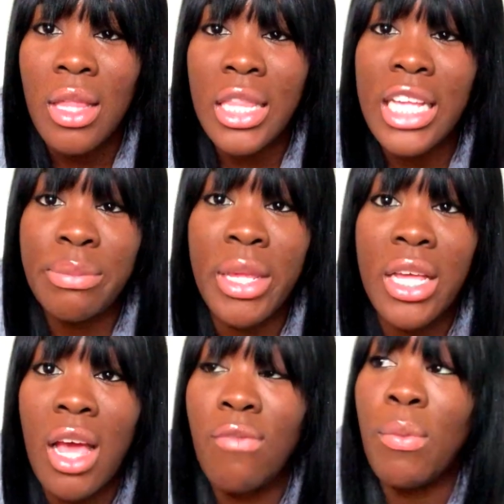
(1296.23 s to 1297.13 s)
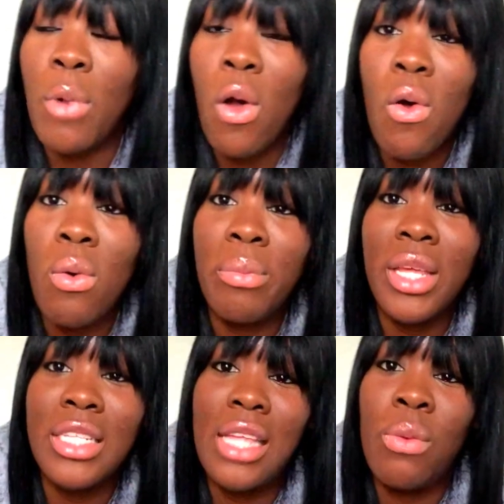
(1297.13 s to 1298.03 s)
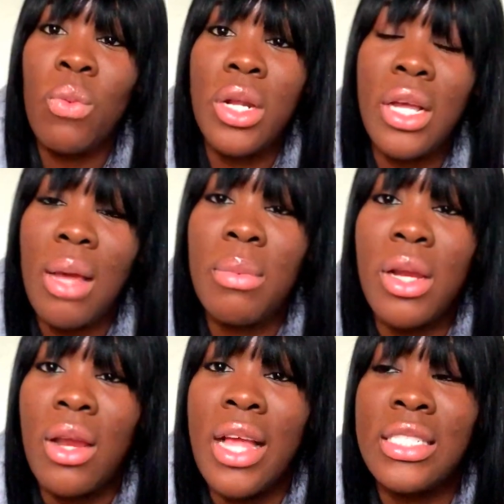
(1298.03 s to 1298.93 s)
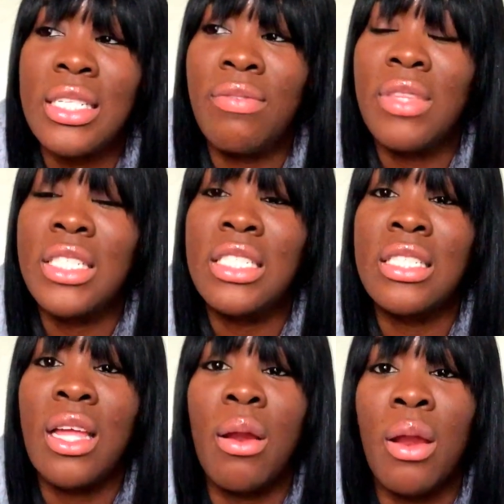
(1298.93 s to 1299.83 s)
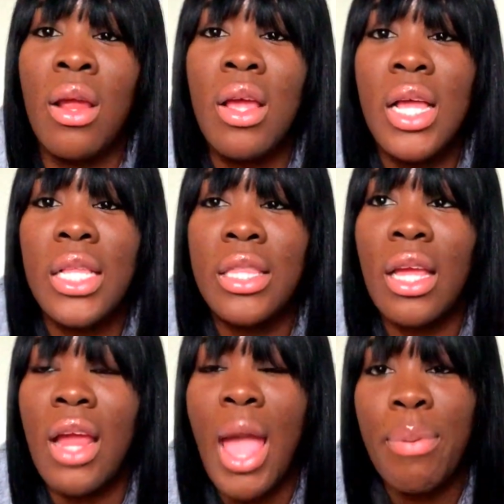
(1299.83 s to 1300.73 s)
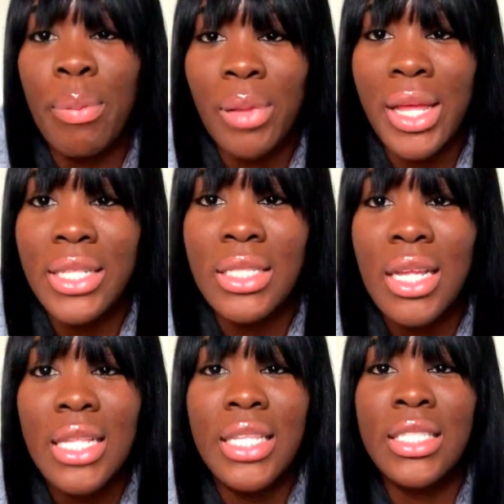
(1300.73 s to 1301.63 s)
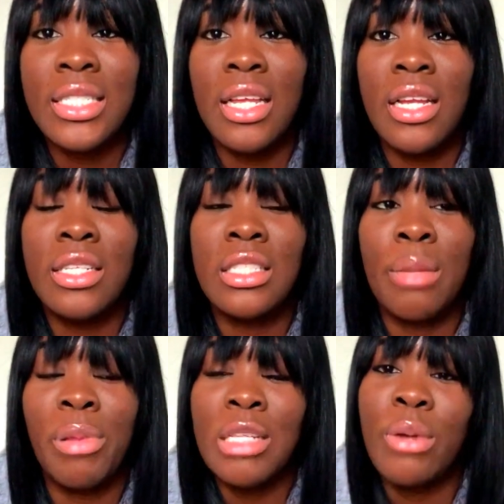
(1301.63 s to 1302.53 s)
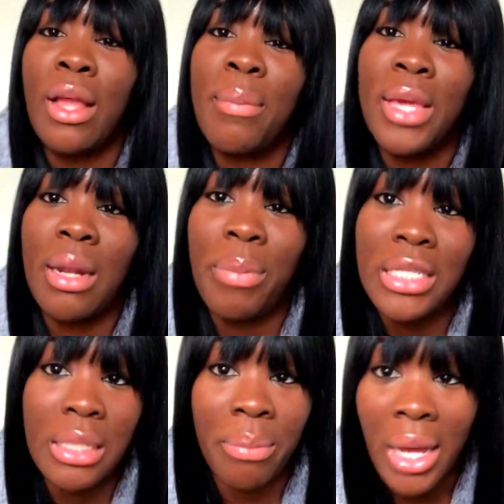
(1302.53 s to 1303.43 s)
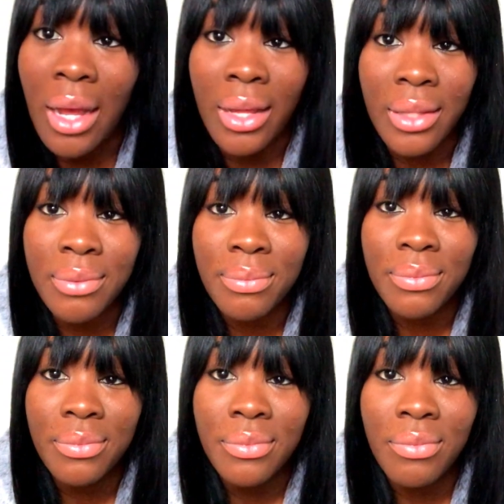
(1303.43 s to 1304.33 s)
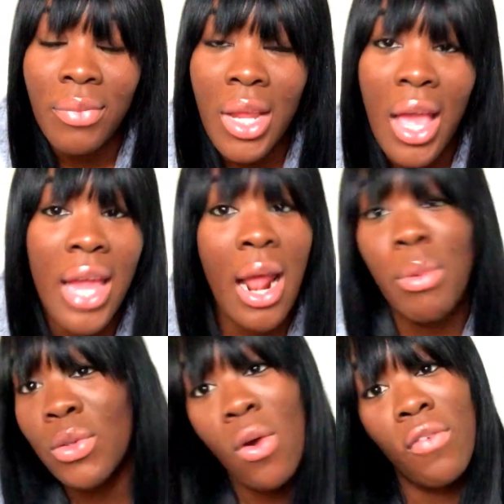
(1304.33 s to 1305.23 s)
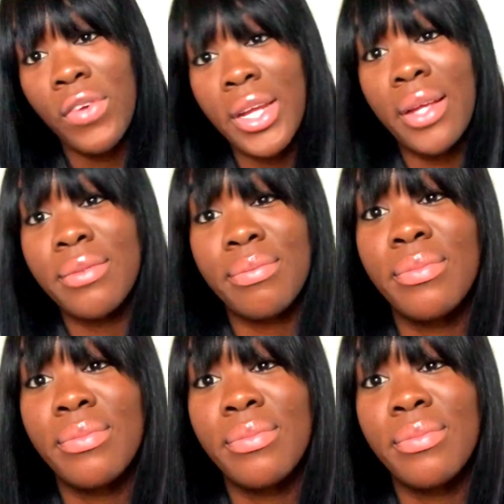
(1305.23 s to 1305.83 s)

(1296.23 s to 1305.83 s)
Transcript: These men come from home because they want to come there as if this is their happy place. This is the place where they come and get a peace of mind. And I was all for that.